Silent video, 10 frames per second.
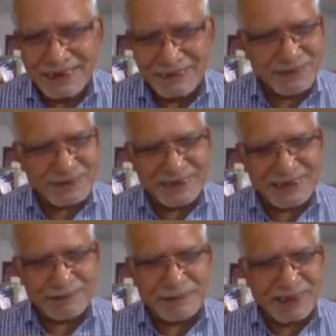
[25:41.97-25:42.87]
of course,
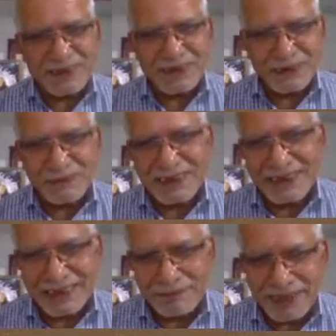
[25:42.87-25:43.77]
this record nobody
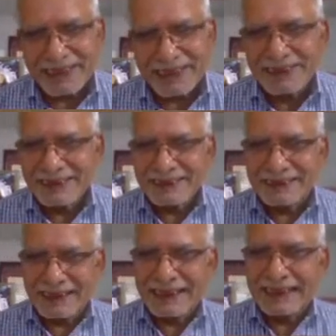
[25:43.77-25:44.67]
can break.
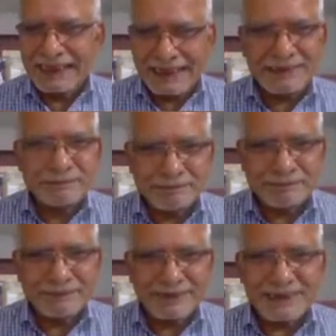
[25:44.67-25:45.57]
Yang and Lee
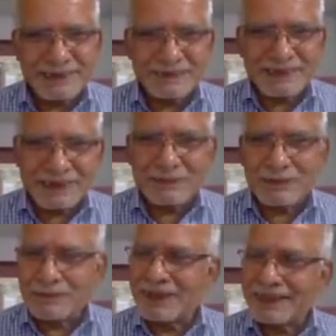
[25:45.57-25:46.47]
received the
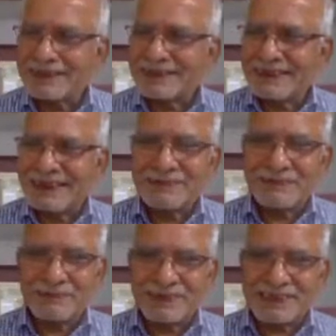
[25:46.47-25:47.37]
Nobel Prize in
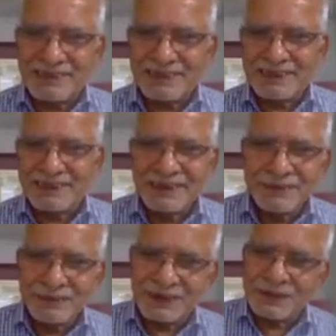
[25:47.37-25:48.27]
1957
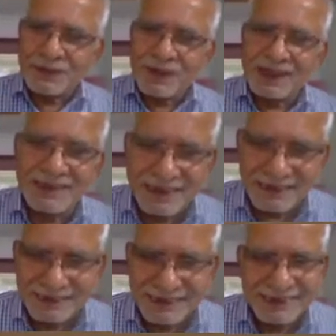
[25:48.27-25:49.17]
for the work
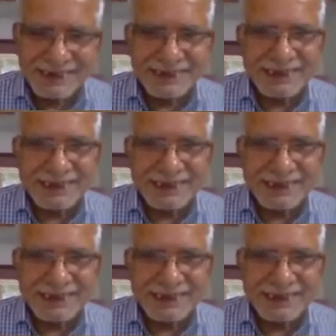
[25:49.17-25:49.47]
done in